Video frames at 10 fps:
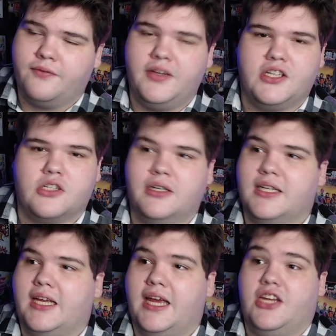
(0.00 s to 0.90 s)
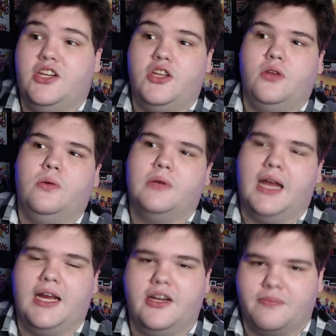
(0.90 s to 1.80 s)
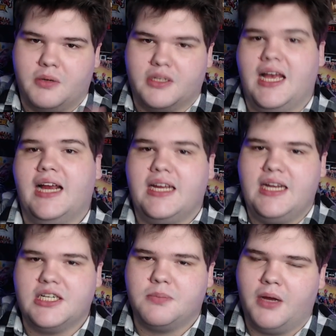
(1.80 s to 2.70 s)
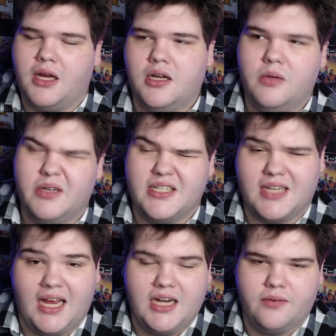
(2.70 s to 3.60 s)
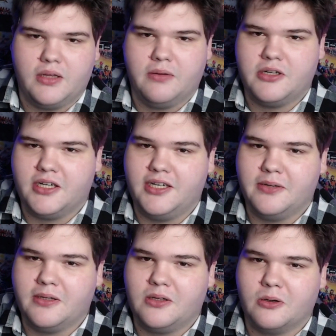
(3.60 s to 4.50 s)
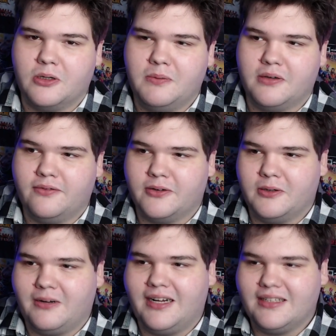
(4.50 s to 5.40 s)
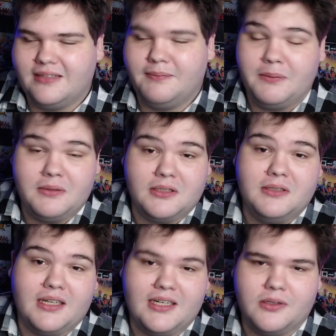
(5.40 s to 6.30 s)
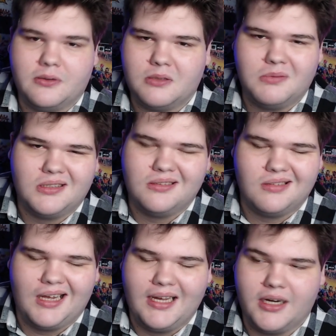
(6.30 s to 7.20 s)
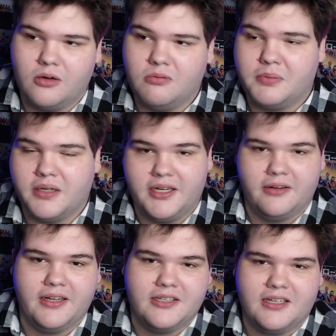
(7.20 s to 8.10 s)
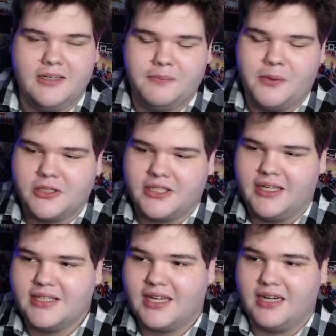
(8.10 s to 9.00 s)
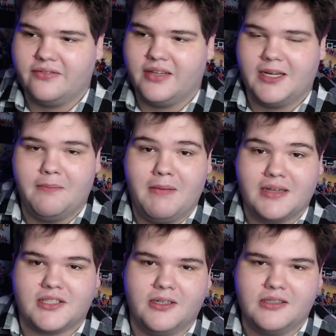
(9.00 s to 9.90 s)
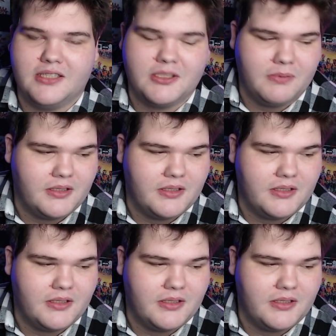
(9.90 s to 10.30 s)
featuring like a new kind of protagonist partner, which is kind of what they were trying to do with Doraemon for a while. And people do like Doraemon, I don't, but you know, they try and push it as kind of like a mascot Digimon